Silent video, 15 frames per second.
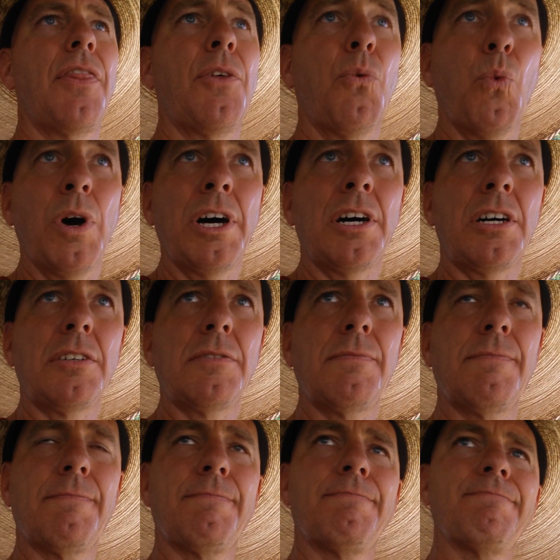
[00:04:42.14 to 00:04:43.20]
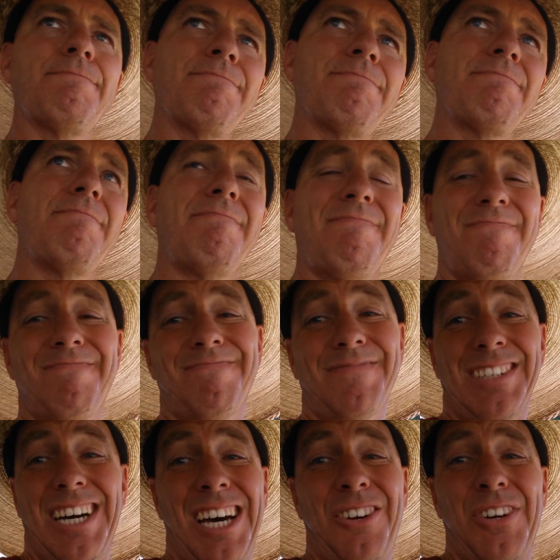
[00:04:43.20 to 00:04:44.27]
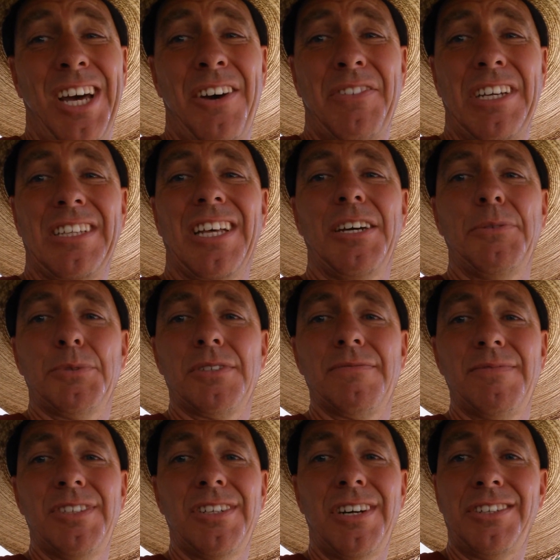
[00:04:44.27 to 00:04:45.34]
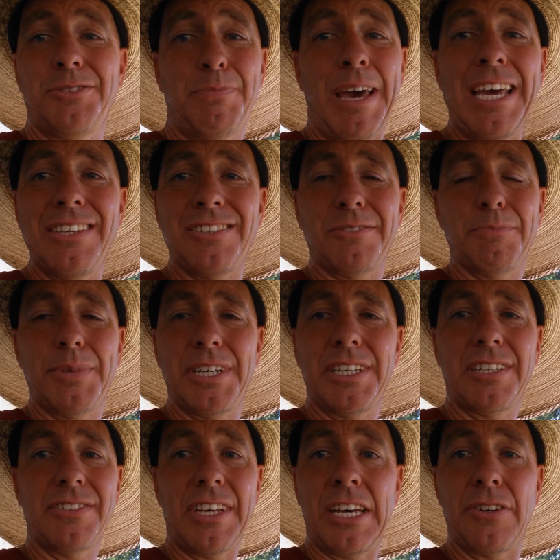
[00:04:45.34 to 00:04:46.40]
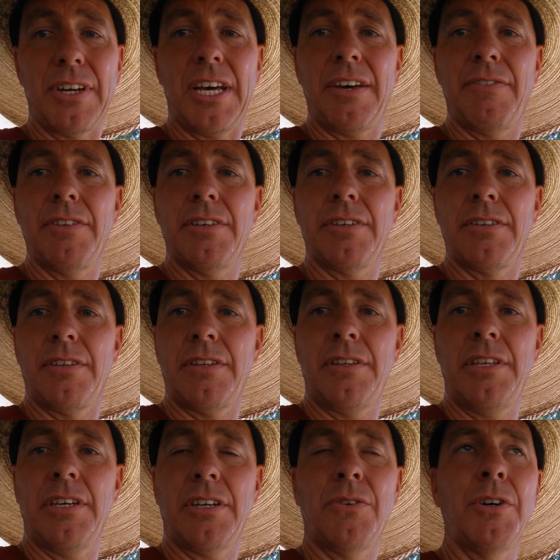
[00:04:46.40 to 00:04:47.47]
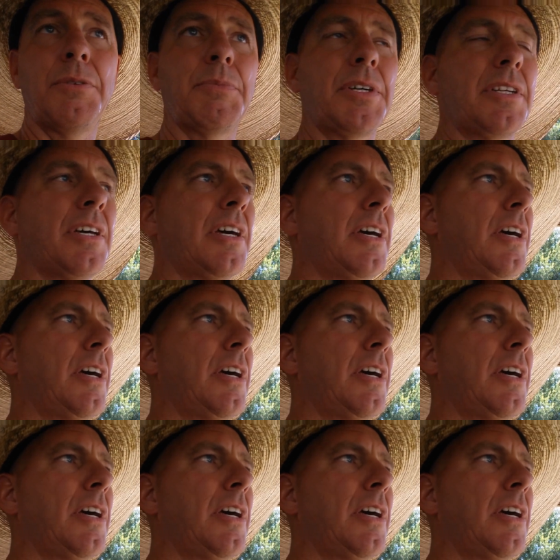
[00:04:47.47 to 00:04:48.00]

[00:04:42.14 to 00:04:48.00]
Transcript: the well, I don't have any labor. You know, I just pay somebody because I don't have the equipment.